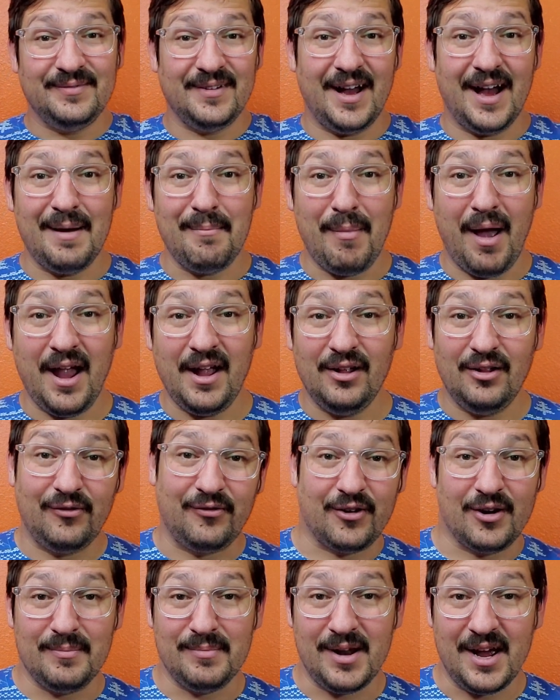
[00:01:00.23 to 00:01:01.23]
I'm Michael
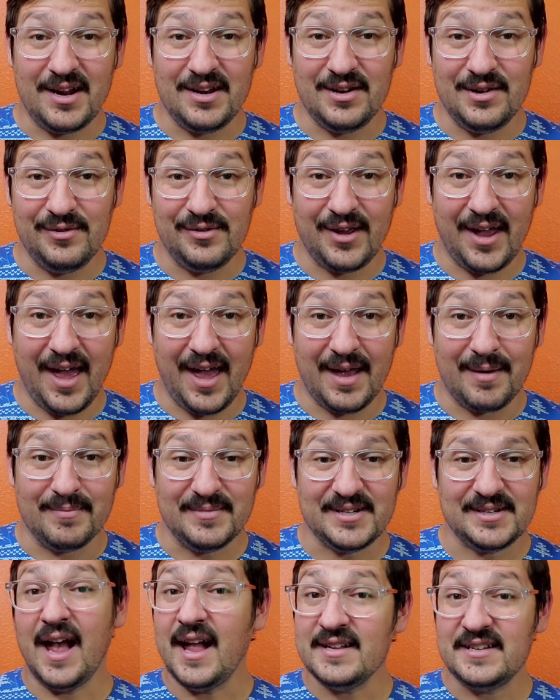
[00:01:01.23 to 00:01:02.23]
from Night Noon
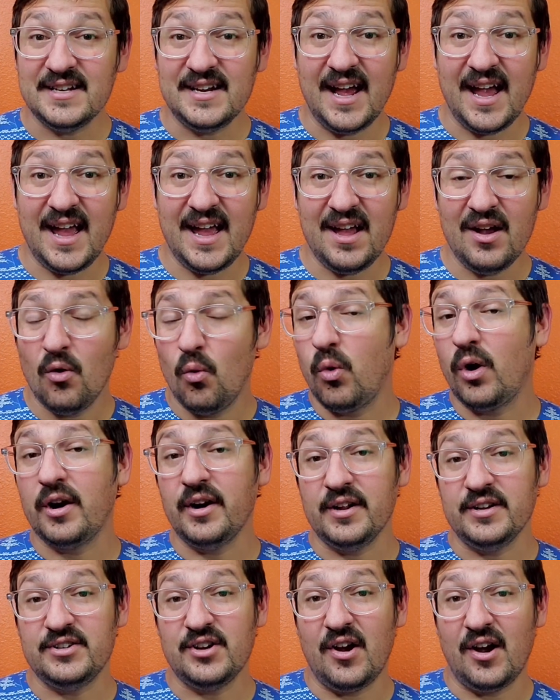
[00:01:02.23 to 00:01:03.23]
Games, and today we're going
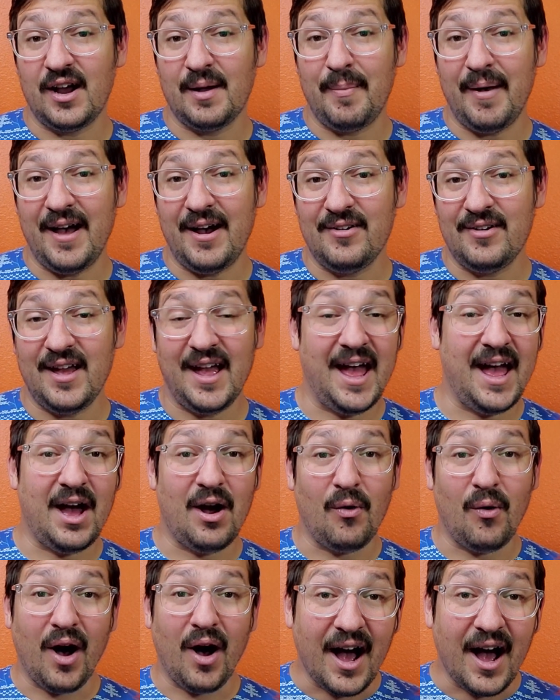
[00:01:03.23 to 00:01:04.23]
to talk about
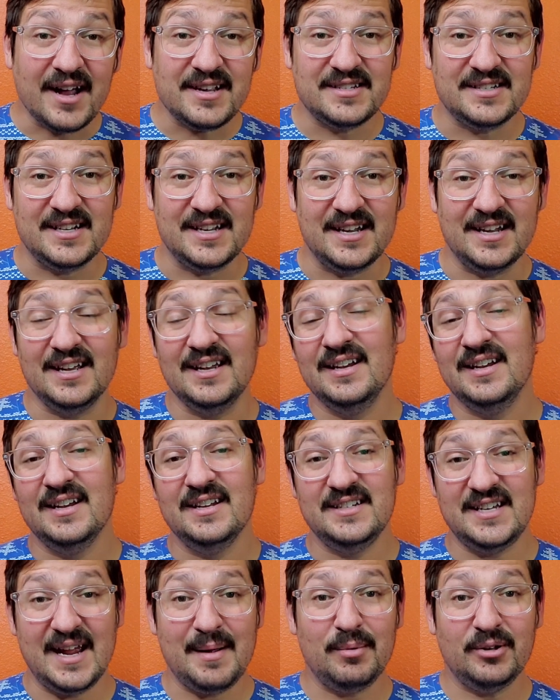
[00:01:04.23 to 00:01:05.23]
how see
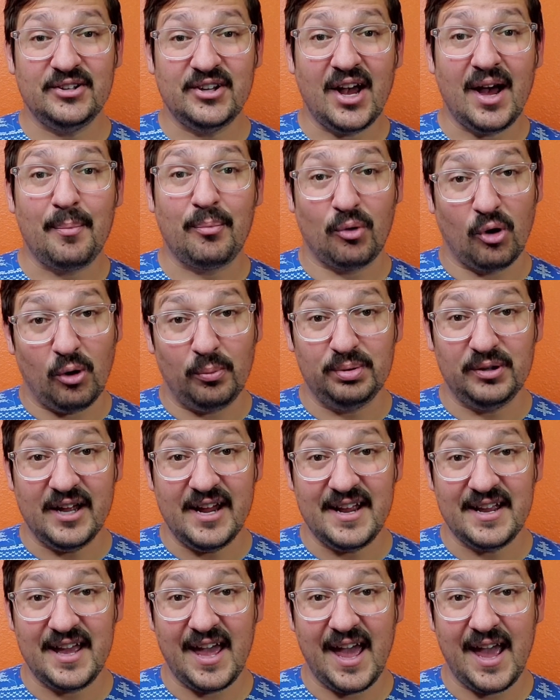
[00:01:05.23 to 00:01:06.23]
tabletop
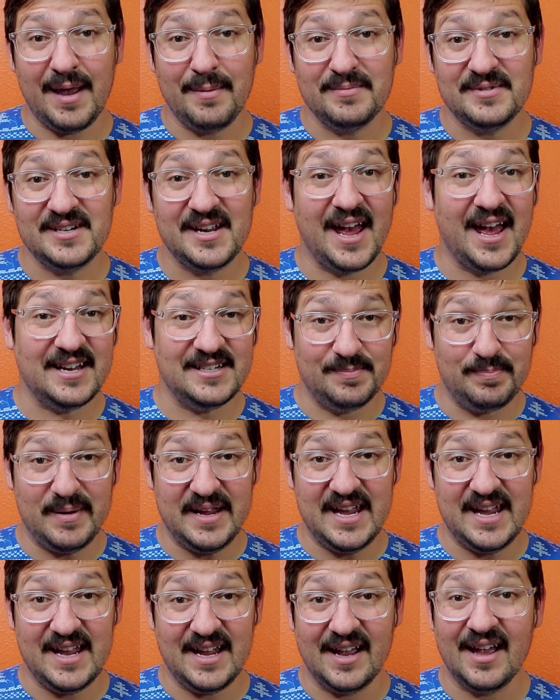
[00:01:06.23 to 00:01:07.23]
role-playing games as
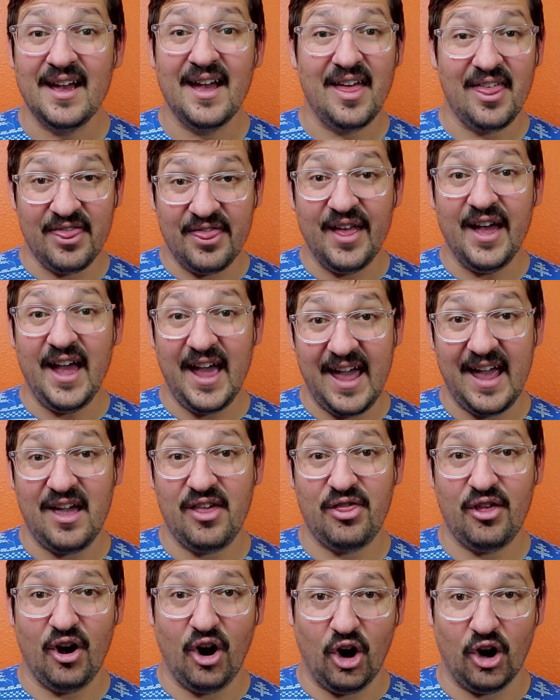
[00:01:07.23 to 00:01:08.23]
being the
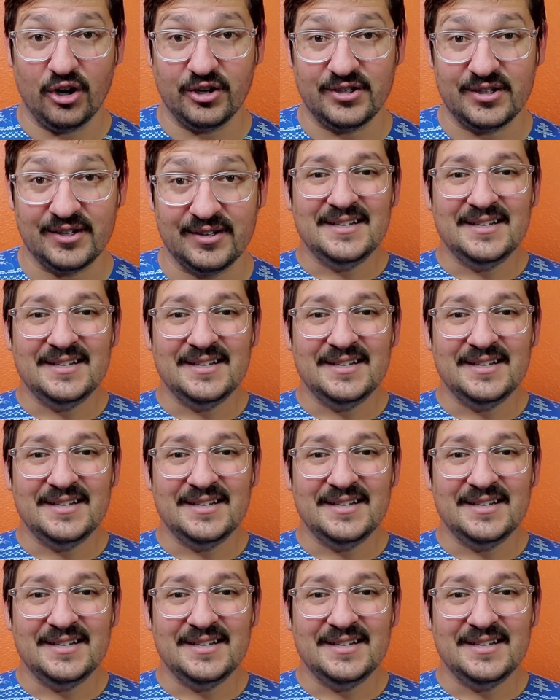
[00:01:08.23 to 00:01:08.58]
8th art.